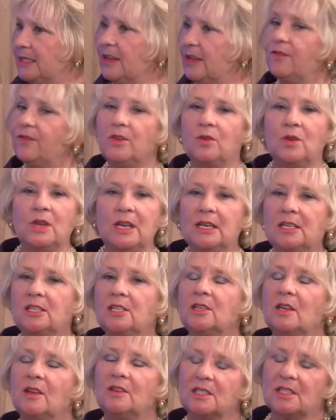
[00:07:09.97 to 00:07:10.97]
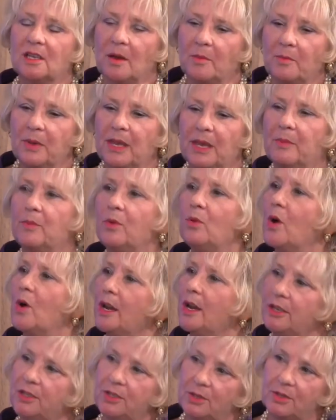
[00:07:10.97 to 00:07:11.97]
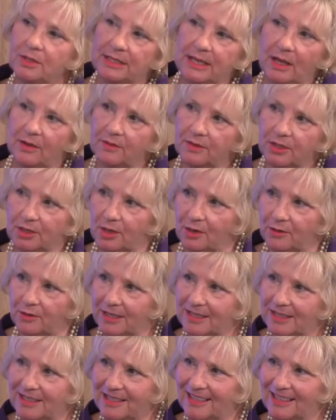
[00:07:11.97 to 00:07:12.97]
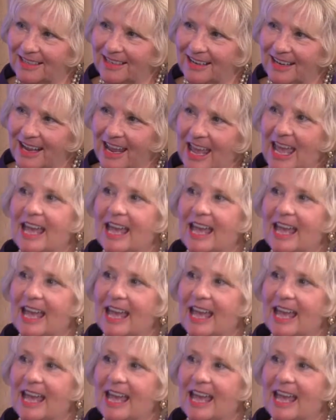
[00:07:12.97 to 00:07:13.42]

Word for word: if you need to, some people want to do self-service, sure.